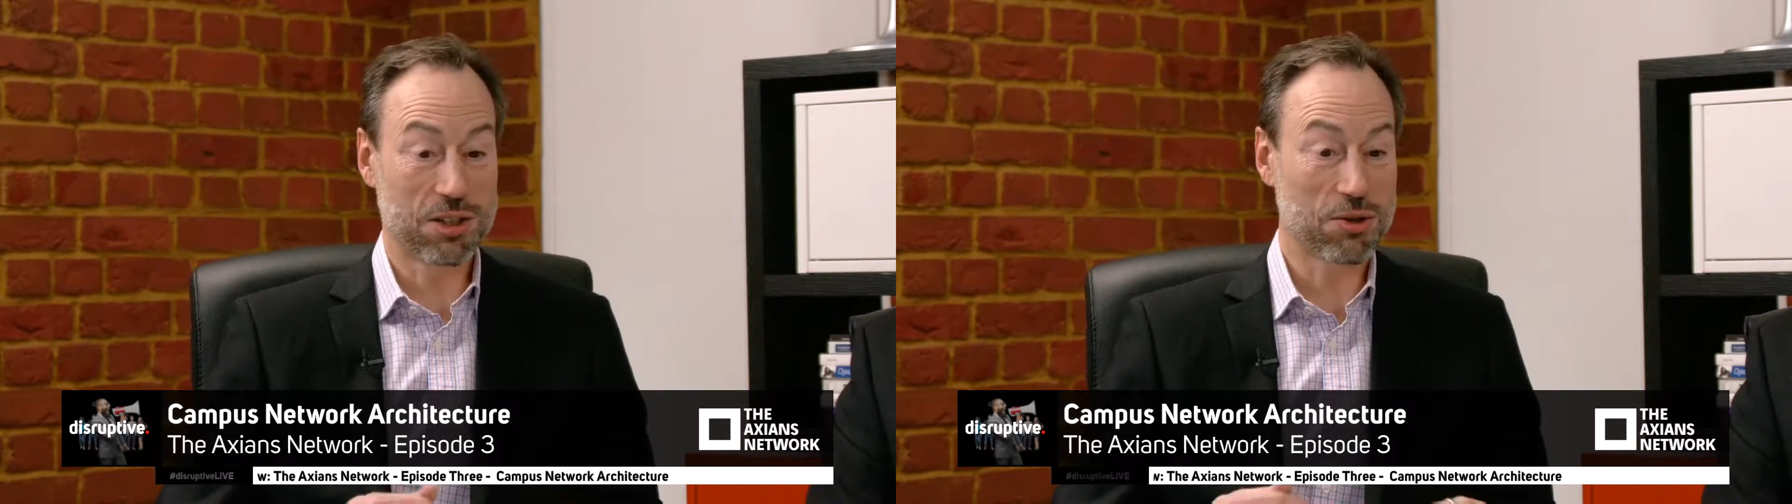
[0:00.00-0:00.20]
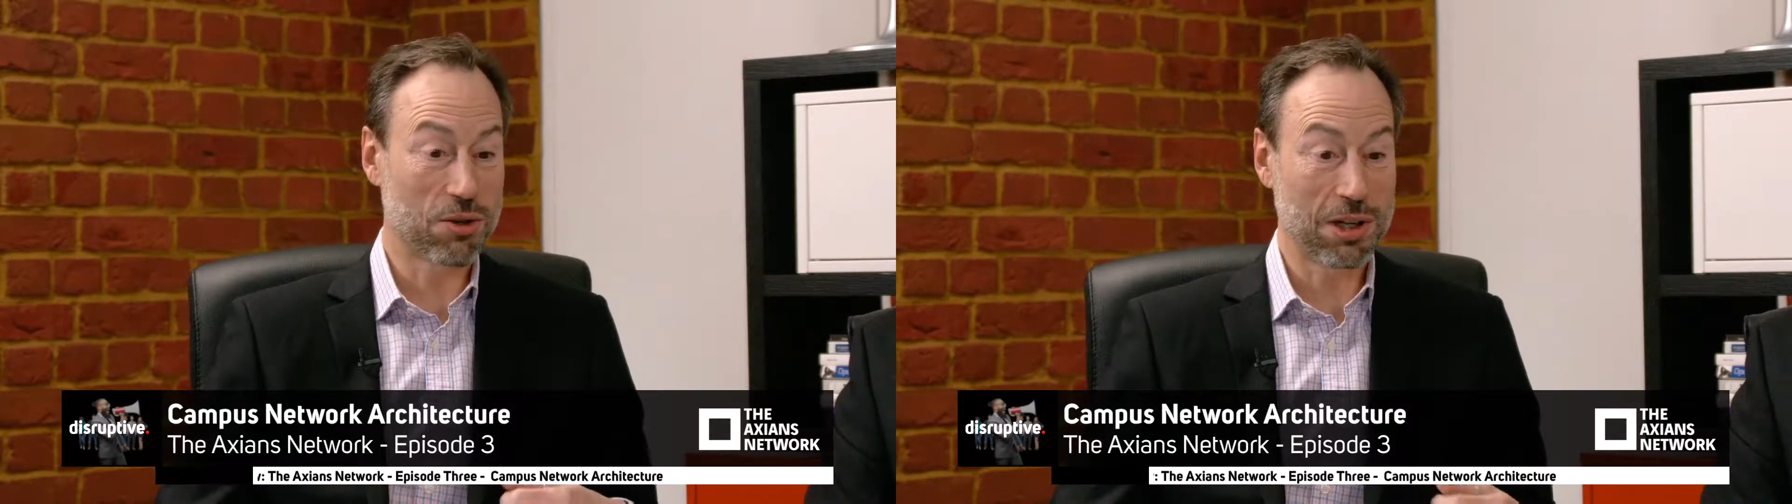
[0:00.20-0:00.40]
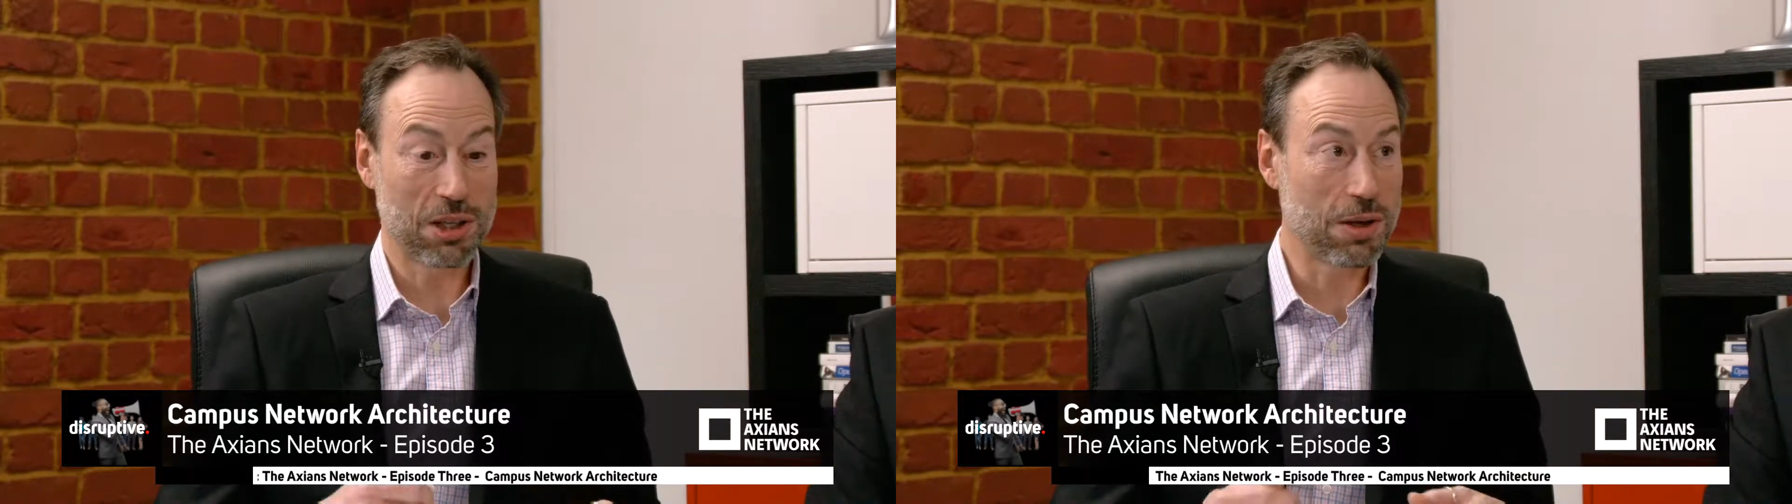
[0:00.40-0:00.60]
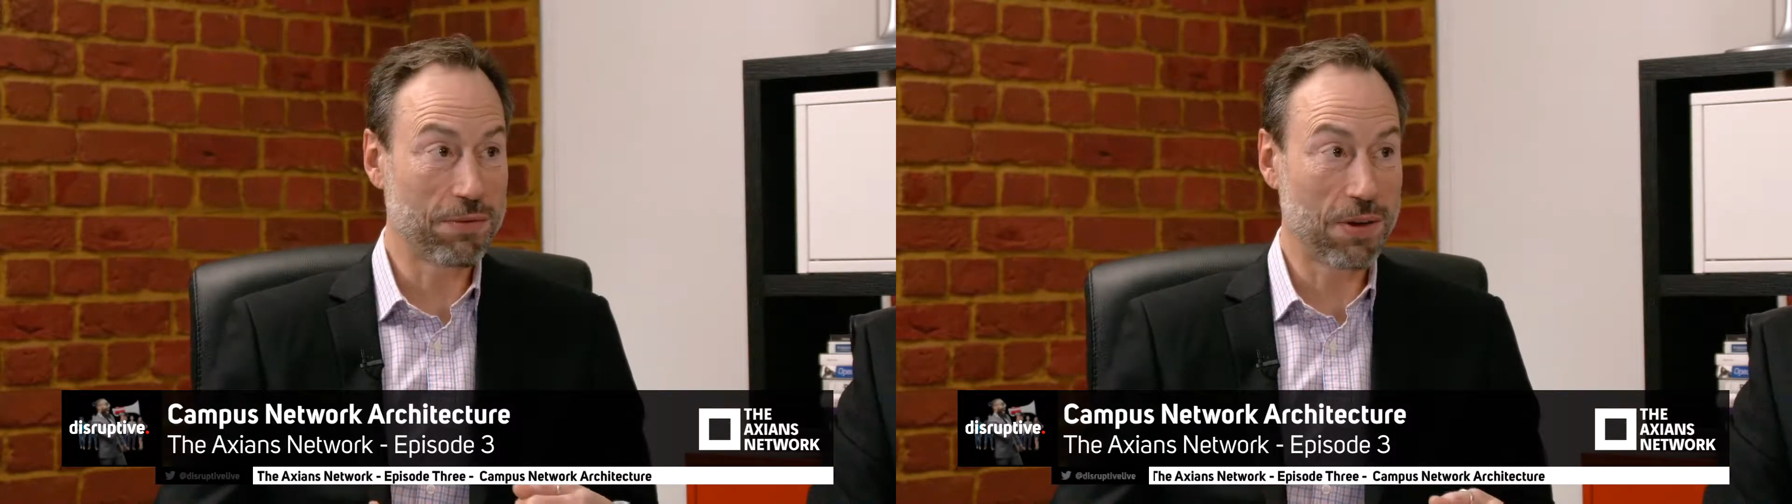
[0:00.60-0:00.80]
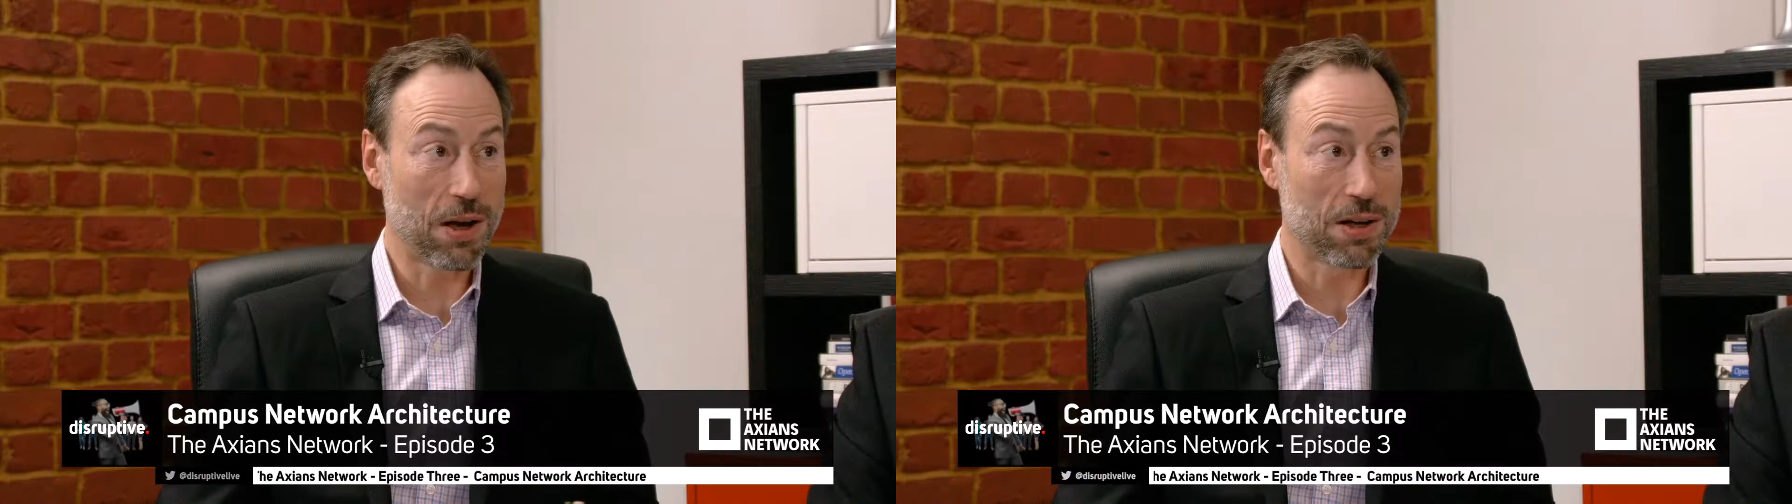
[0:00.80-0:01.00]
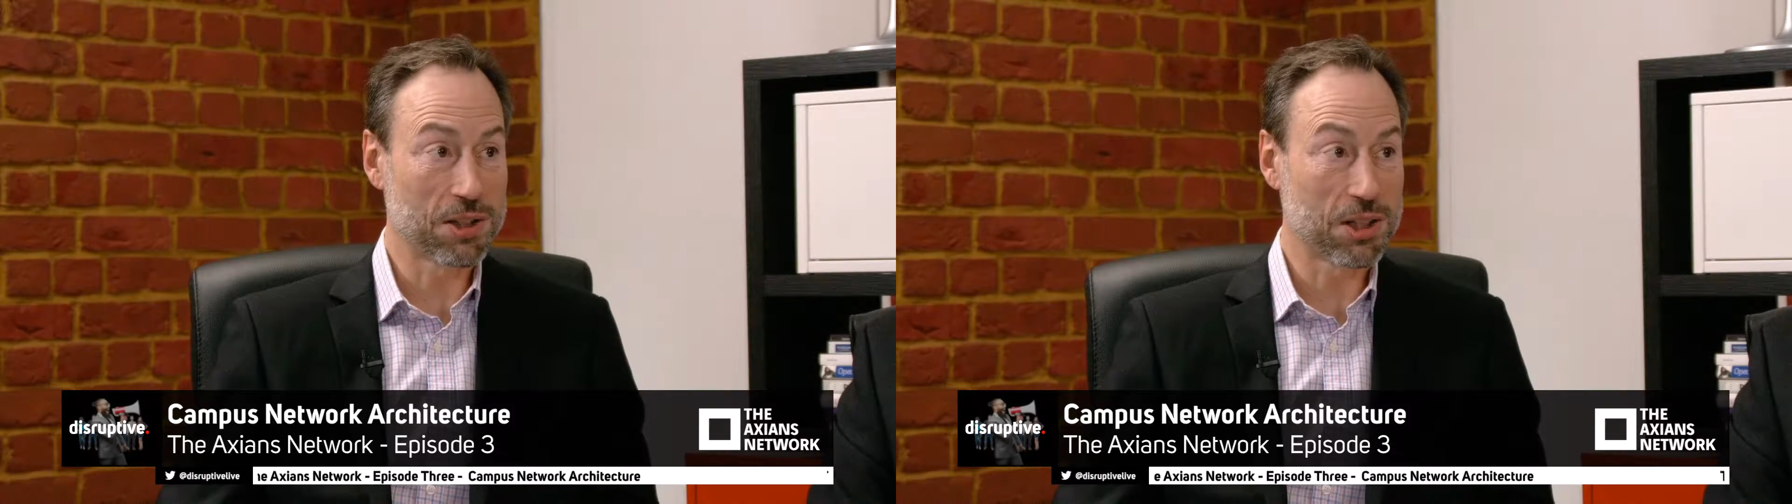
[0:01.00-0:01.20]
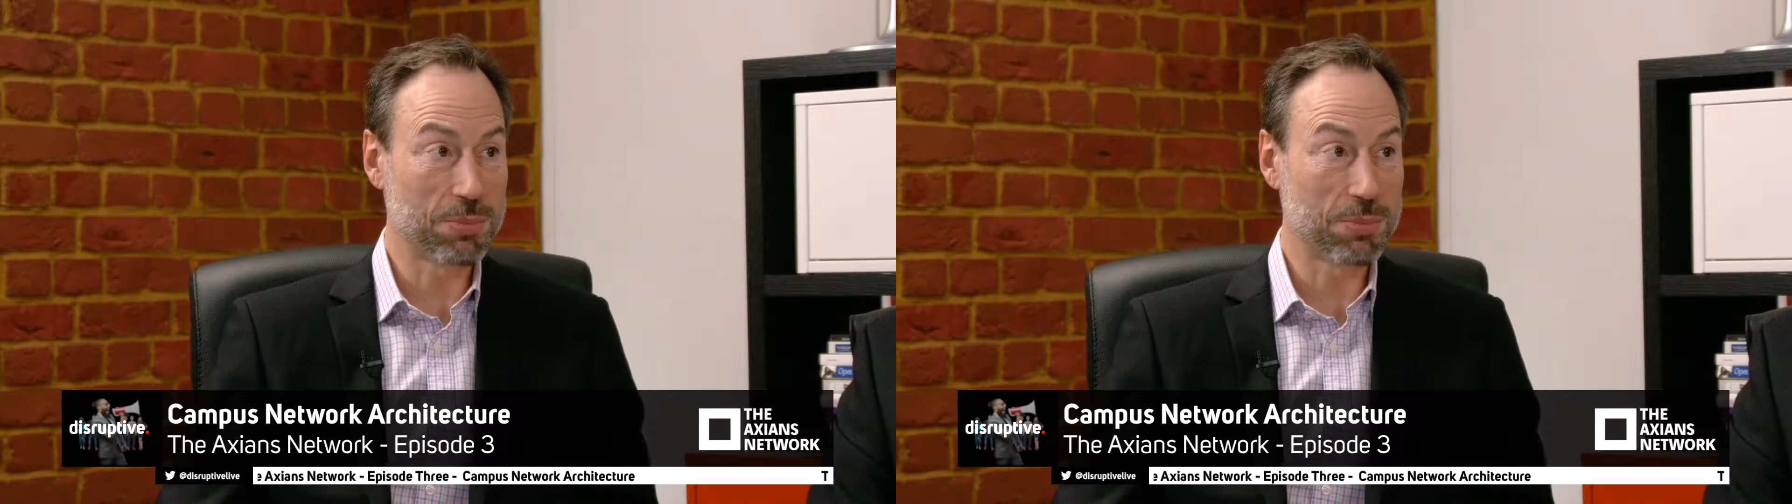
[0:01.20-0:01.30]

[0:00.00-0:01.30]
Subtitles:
try and do it fast.